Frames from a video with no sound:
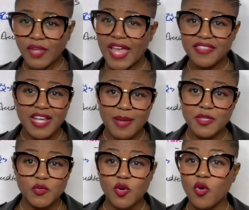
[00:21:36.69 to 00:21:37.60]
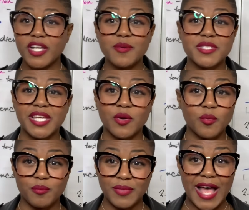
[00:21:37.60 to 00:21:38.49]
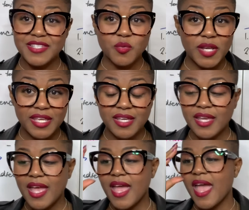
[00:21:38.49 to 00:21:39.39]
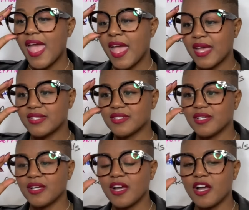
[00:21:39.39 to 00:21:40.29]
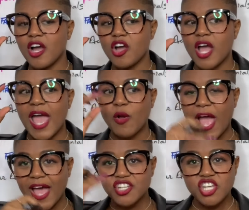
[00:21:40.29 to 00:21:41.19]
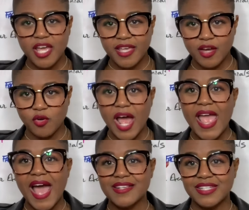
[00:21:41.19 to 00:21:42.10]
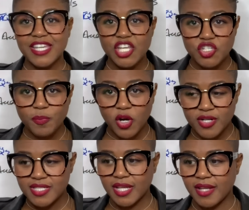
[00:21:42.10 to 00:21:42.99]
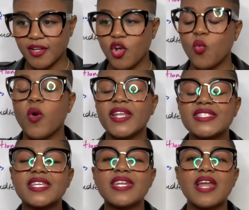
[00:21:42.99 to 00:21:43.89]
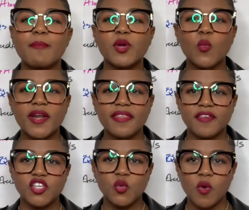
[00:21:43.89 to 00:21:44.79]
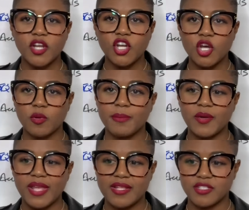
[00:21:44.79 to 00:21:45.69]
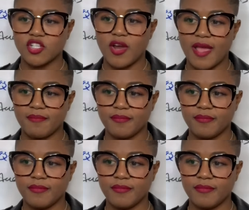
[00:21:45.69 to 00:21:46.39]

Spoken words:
At the time of this recording, it was like last week. And at checkout, I asked each person, what is the number one thing you want to know about Instagram?